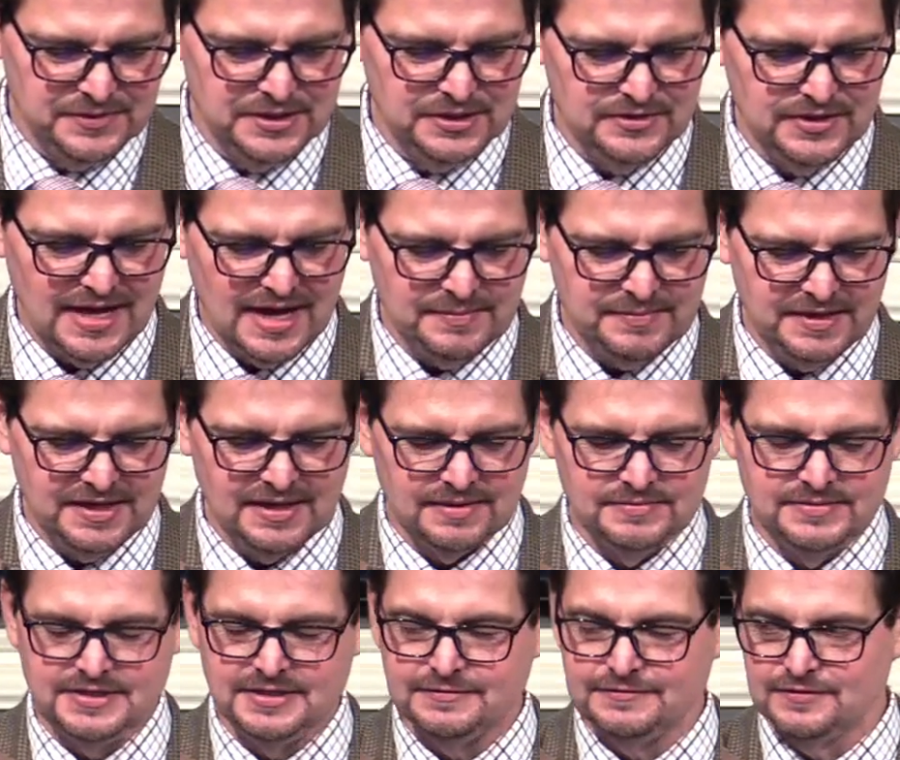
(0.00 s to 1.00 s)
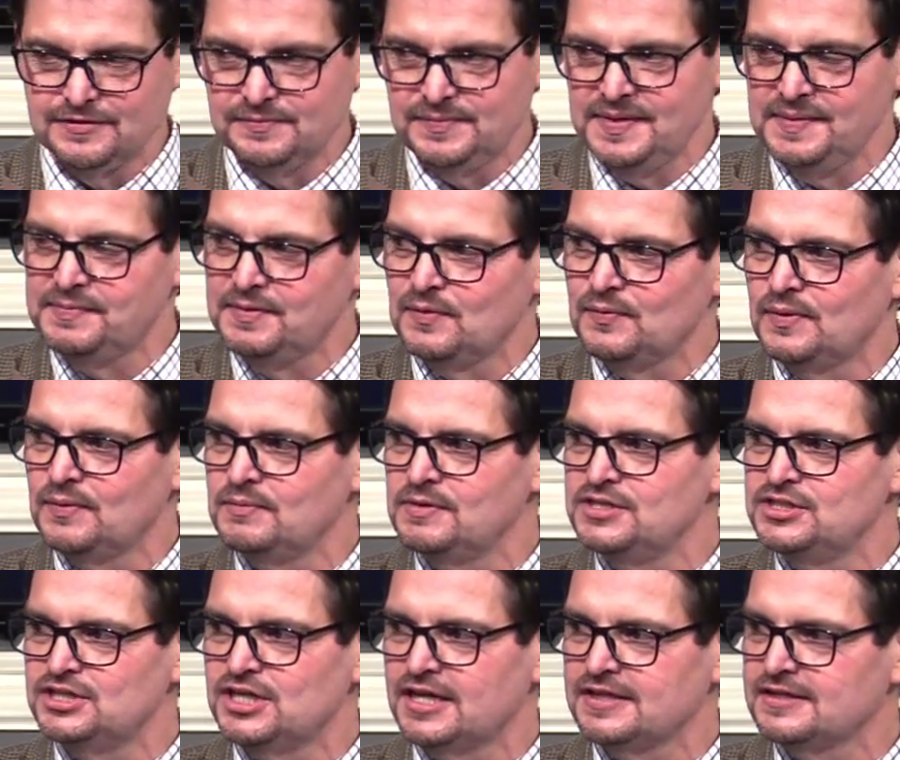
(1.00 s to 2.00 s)
we do not become different people when
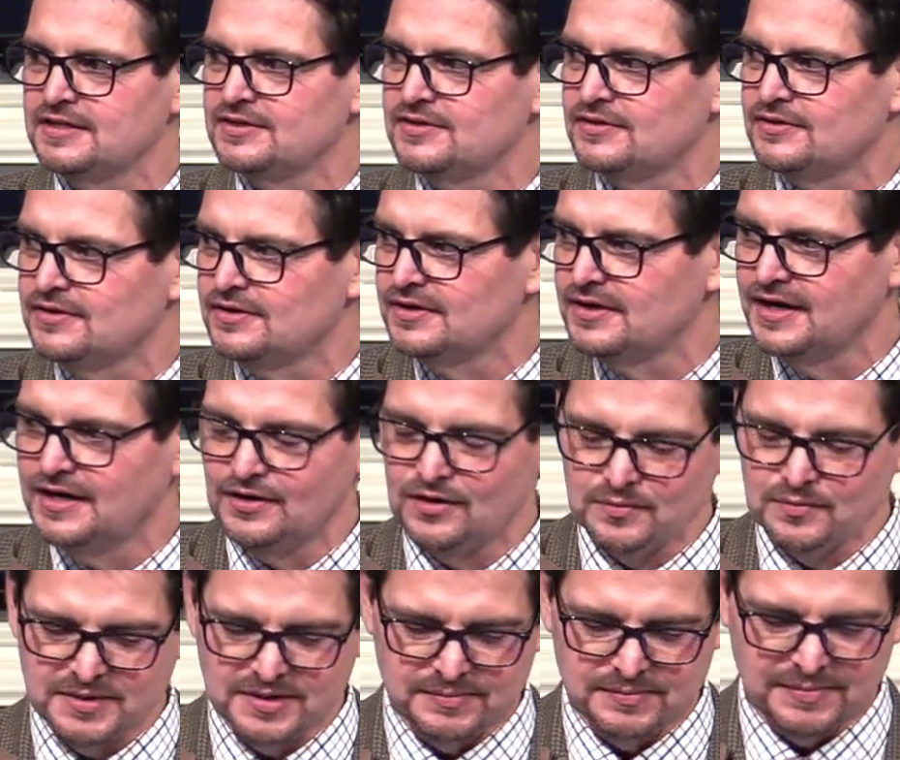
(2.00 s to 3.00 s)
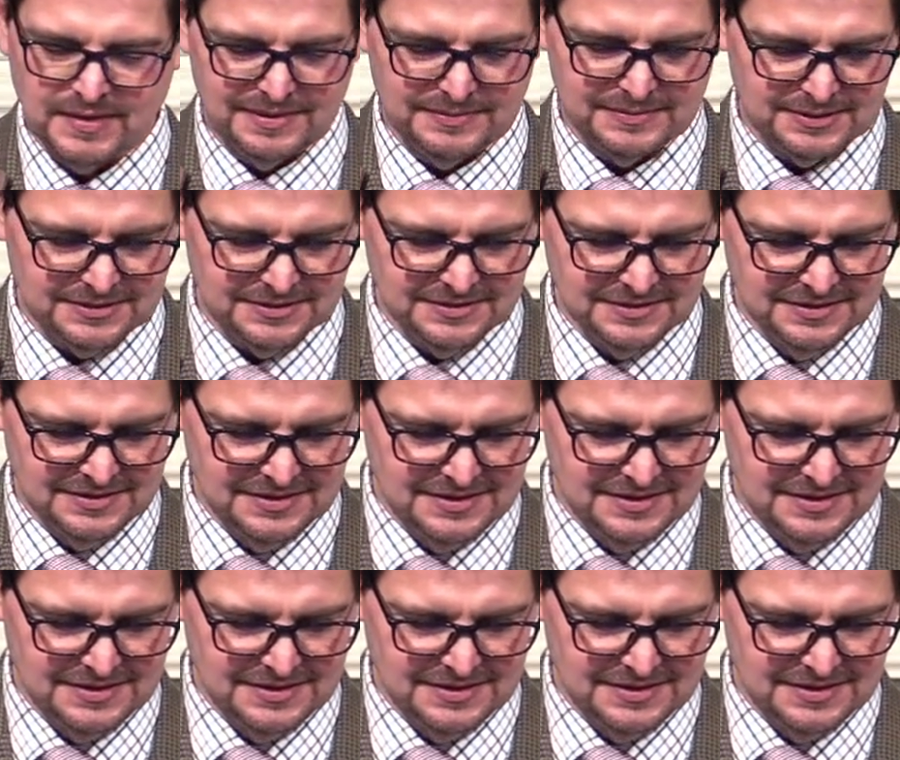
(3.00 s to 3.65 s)
we shut the door and open the Bible.